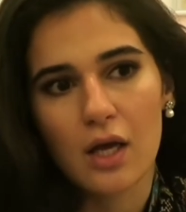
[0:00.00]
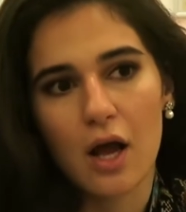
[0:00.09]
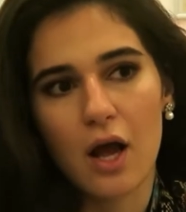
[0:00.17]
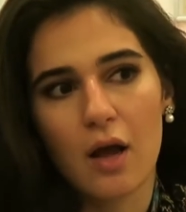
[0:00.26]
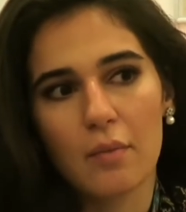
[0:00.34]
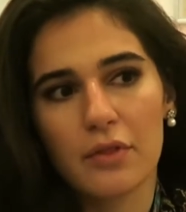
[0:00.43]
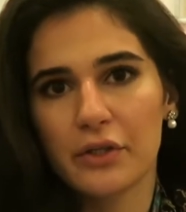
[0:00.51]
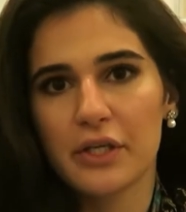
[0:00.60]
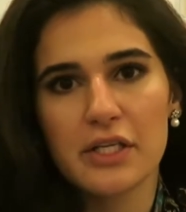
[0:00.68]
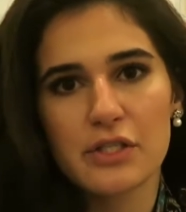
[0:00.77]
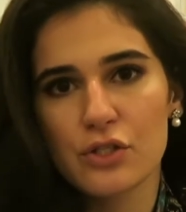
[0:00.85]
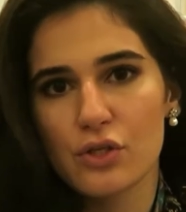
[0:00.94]
Um, there
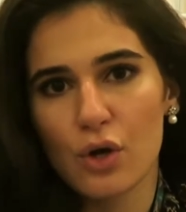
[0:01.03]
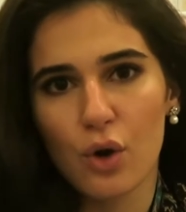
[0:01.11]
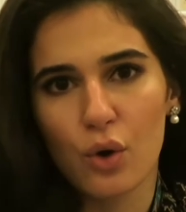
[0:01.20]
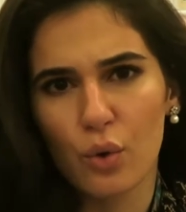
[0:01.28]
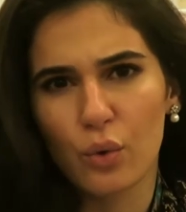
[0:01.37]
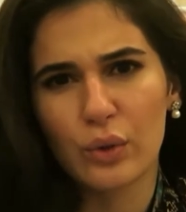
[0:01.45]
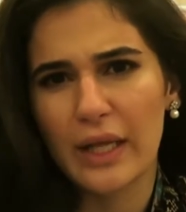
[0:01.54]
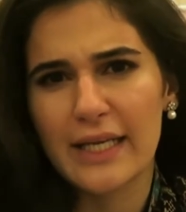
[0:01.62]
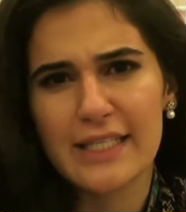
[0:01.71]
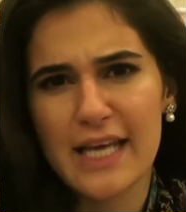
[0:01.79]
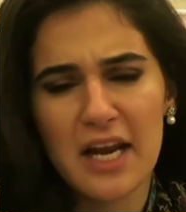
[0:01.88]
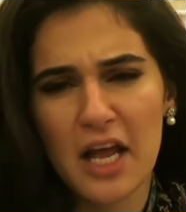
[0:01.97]
is no
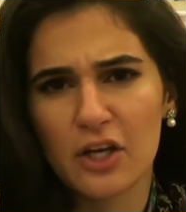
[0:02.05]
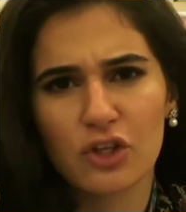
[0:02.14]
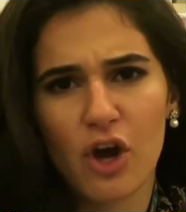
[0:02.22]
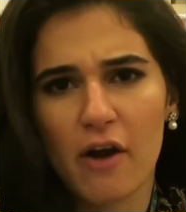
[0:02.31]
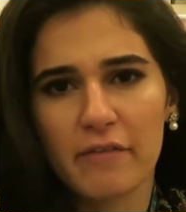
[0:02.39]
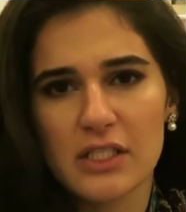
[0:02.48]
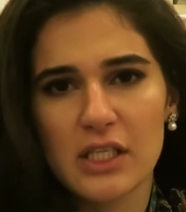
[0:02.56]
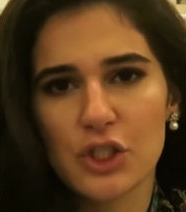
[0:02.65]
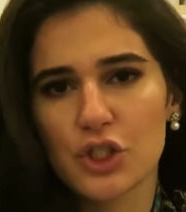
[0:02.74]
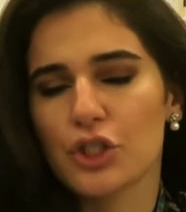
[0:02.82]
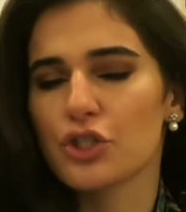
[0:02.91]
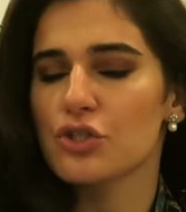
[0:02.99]
like dead end
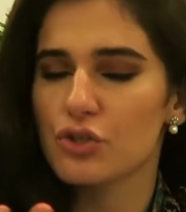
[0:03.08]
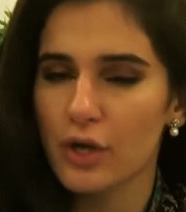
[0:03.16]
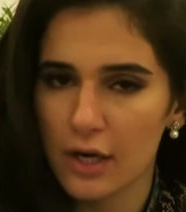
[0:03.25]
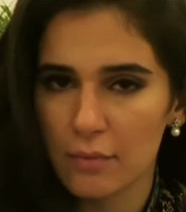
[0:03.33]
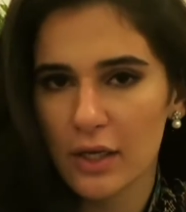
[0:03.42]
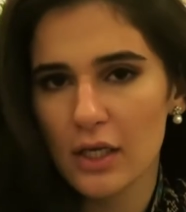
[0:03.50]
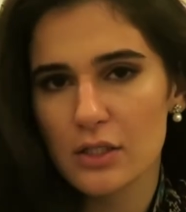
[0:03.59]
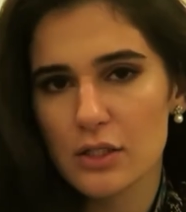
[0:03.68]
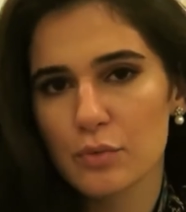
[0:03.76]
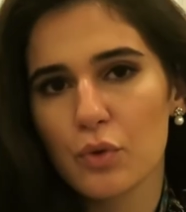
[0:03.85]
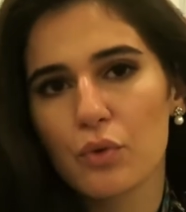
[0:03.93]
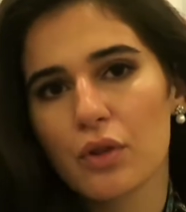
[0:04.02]
conversation. Just try to make it
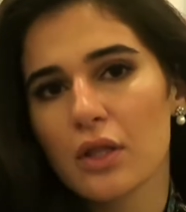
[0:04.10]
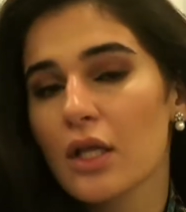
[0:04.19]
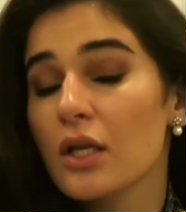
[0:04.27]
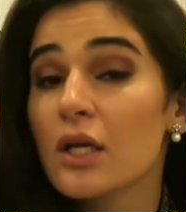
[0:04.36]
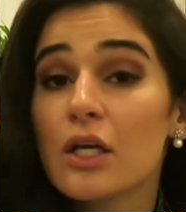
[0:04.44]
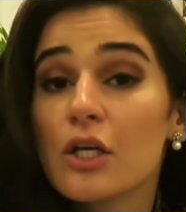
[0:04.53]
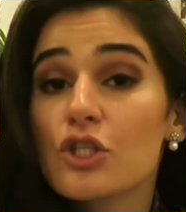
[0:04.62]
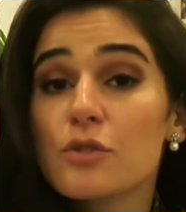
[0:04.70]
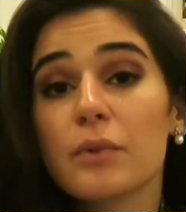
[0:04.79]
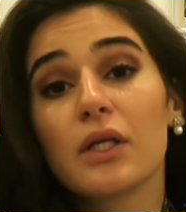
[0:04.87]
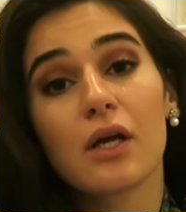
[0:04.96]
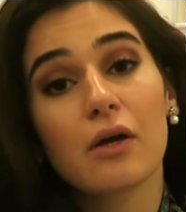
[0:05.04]
smooth and then
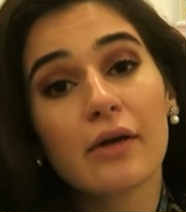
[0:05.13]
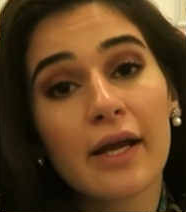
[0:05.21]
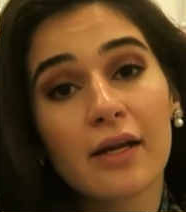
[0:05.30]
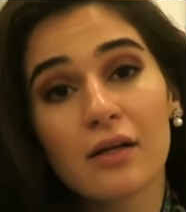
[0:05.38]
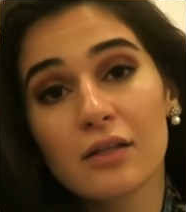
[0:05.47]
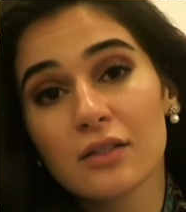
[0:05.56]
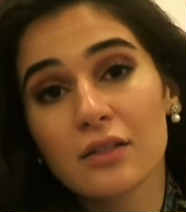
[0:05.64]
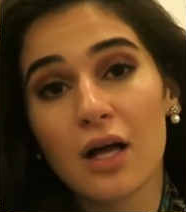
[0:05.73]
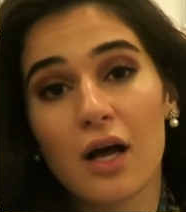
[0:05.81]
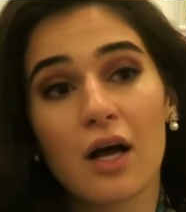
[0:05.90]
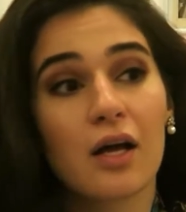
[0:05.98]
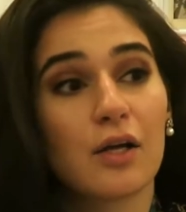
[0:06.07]
just be like, all right, I'll,
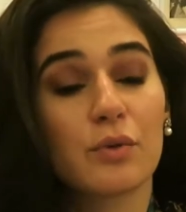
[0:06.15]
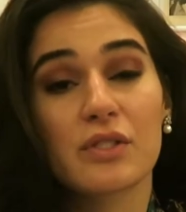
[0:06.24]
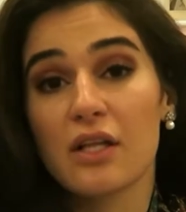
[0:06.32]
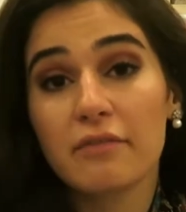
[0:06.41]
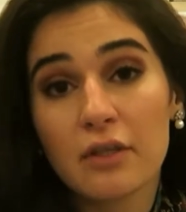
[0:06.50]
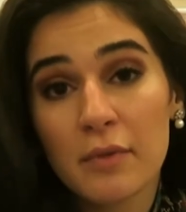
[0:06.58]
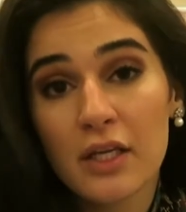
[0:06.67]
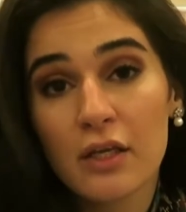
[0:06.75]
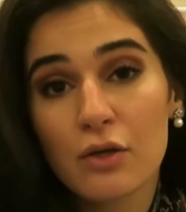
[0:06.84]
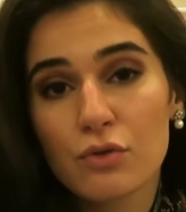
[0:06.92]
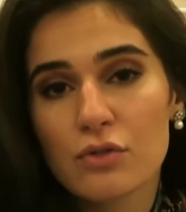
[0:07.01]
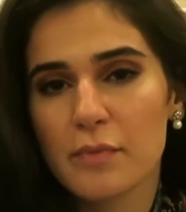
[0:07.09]
uh, it was lovely meeting
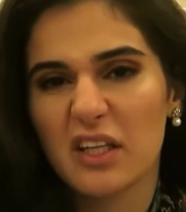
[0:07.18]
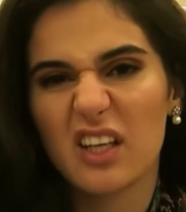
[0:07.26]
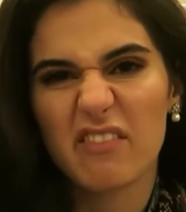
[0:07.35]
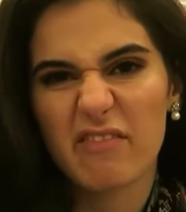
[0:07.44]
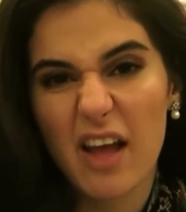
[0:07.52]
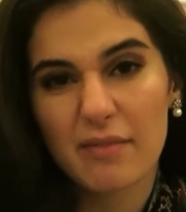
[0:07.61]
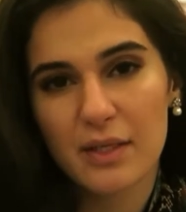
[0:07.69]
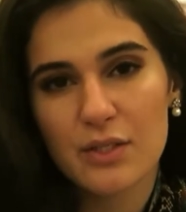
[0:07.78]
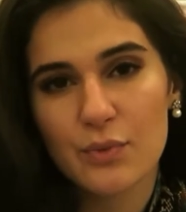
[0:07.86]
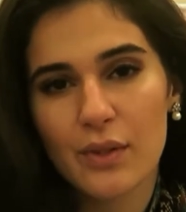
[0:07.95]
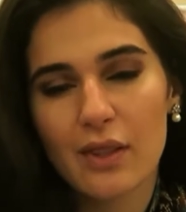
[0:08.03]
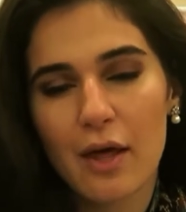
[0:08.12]
you. Spend like five
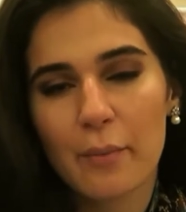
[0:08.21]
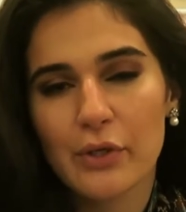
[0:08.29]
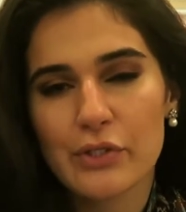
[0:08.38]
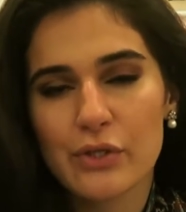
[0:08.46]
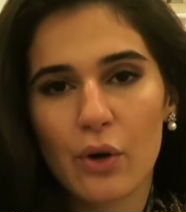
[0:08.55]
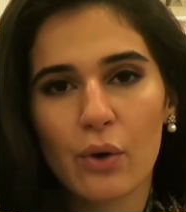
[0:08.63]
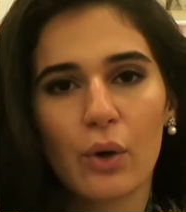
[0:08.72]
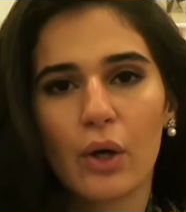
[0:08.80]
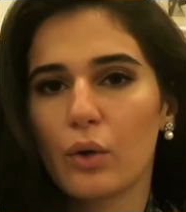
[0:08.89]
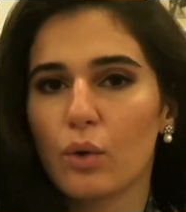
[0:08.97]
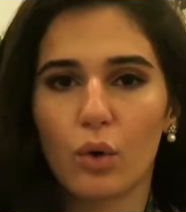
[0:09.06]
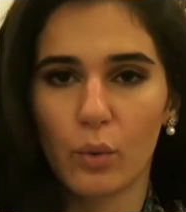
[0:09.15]
minutes with them or so, or,
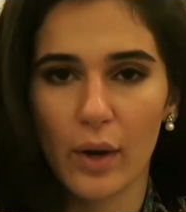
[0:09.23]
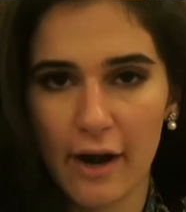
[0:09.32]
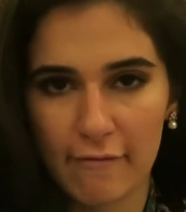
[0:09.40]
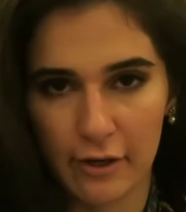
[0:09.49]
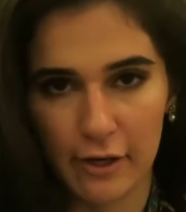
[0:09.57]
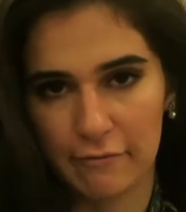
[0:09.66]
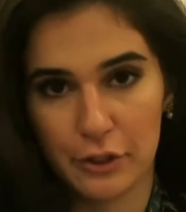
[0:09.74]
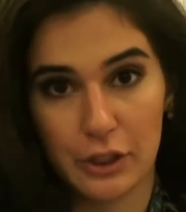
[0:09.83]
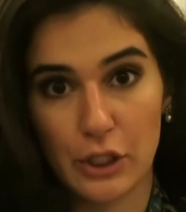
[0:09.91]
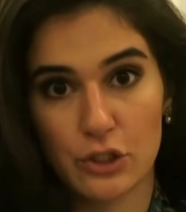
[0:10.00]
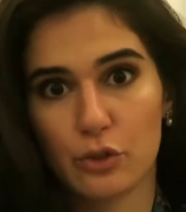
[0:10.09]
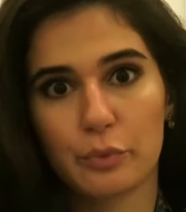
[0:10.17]
uh, or, whatever. If you're
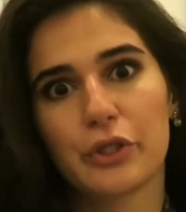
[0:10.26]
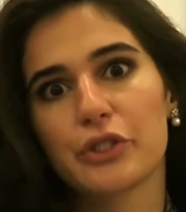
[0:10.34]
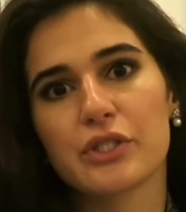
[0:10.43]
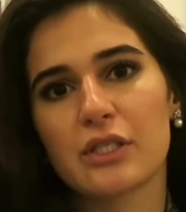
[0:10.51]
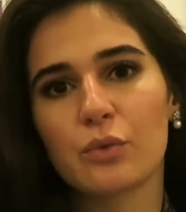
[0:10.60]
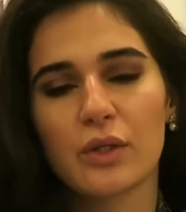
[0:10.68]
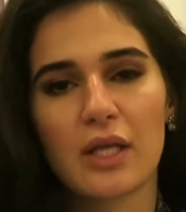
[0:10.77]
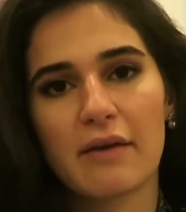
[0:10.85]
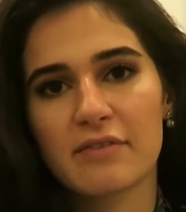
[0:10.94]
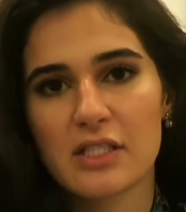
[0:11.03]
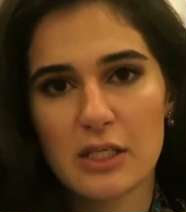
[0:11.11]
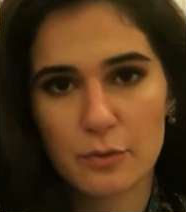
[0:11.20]
like super interested in what they
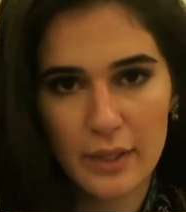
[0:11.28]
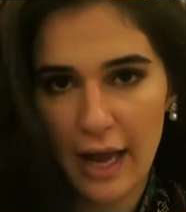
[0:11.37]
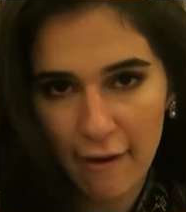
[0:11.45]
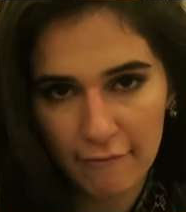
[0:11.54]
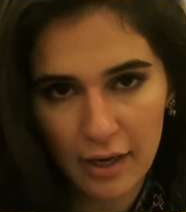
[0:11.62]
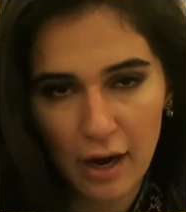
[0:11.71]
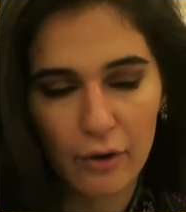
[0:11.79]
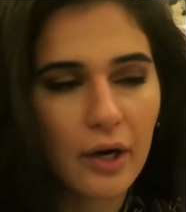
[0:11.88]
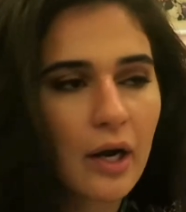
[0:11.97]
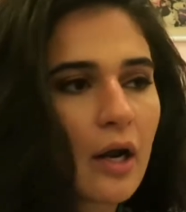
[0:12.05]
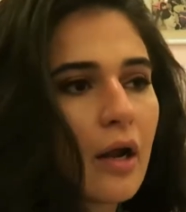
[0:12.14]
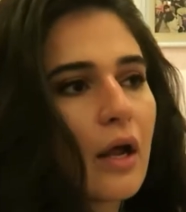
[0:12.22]
have to say, spend half an hour.